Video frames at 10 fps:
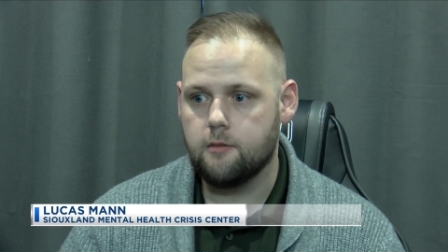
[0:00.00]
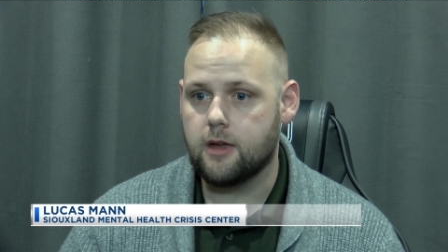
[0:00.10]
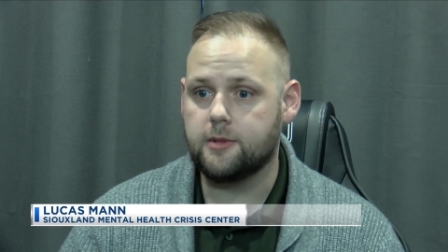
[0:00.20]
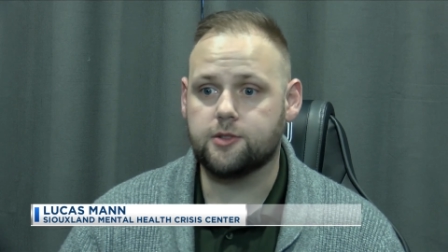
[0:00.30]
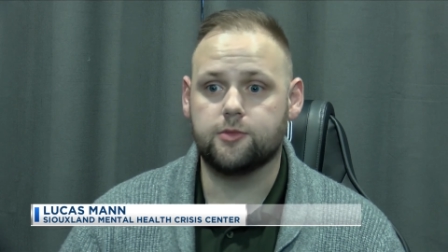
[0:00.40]

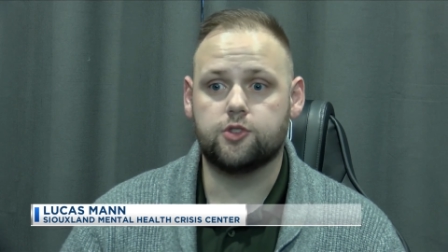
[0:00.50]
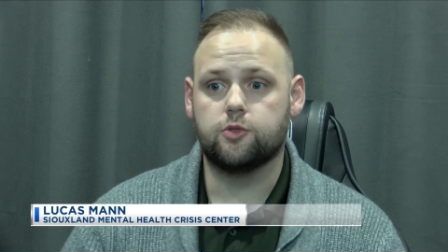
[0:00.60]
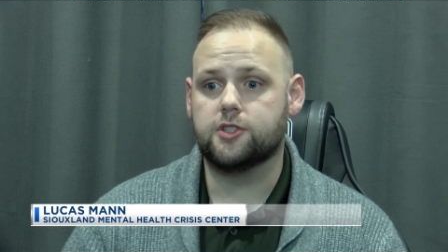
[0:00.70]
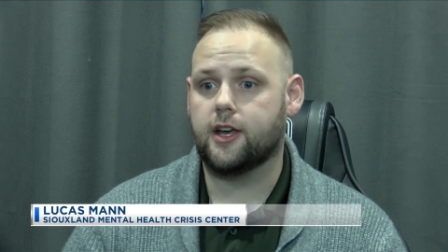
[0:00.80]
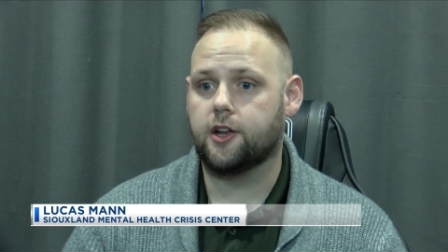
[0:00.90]
maybe some
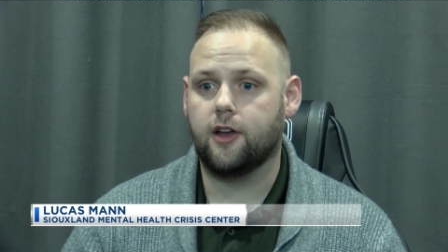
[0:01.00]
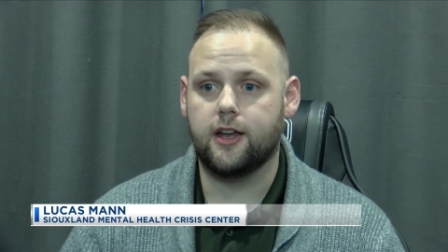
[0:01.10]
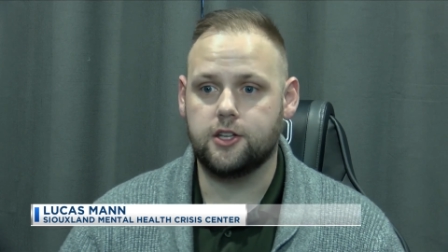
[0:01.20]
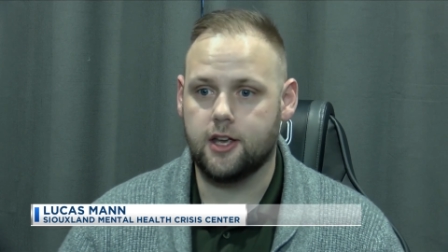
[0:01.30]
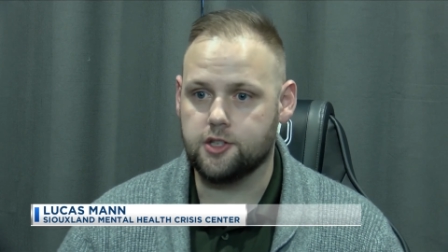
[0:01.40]
suicidal
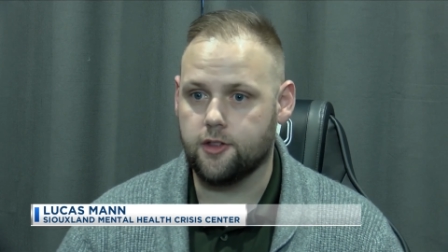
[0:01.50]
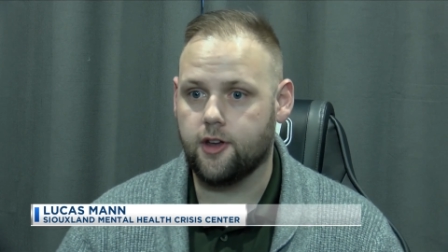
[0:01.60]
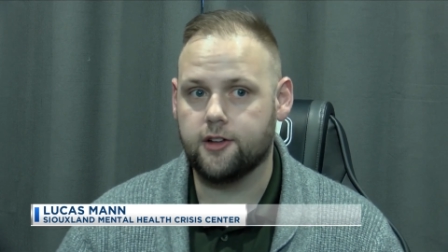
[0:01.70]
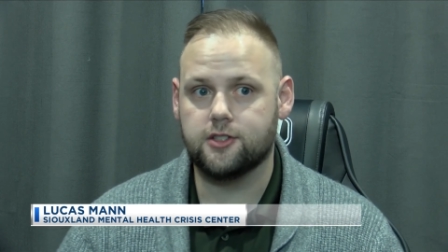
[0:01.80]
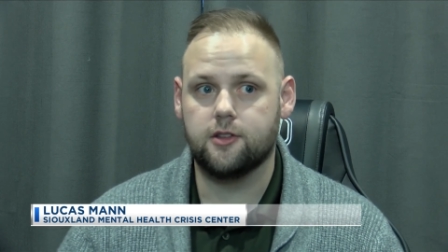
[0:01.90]
ideation,
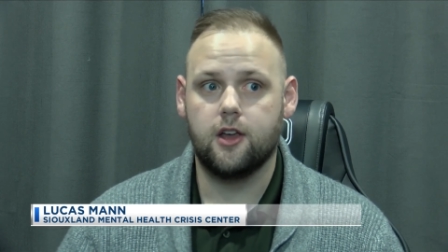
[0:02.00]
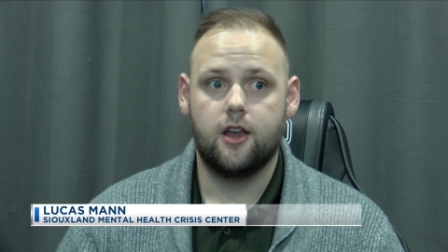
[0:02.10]
thoughts